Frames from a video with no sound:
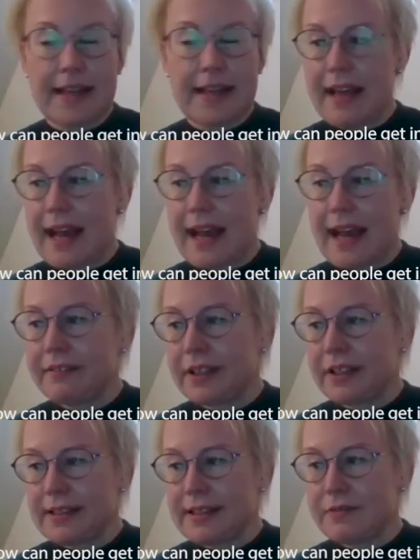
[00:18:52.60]
and
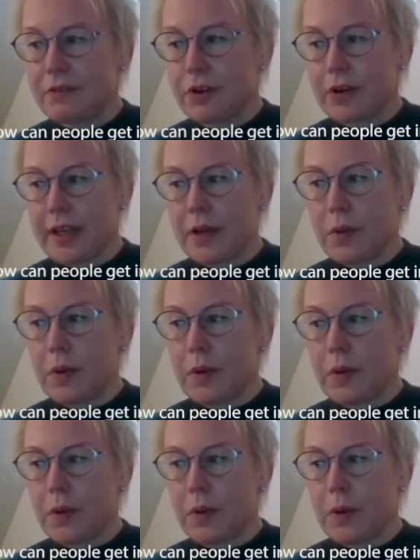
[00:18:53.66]
advocates for
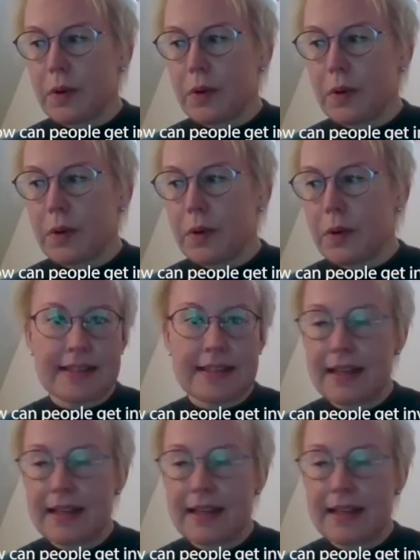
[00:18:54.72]
equal access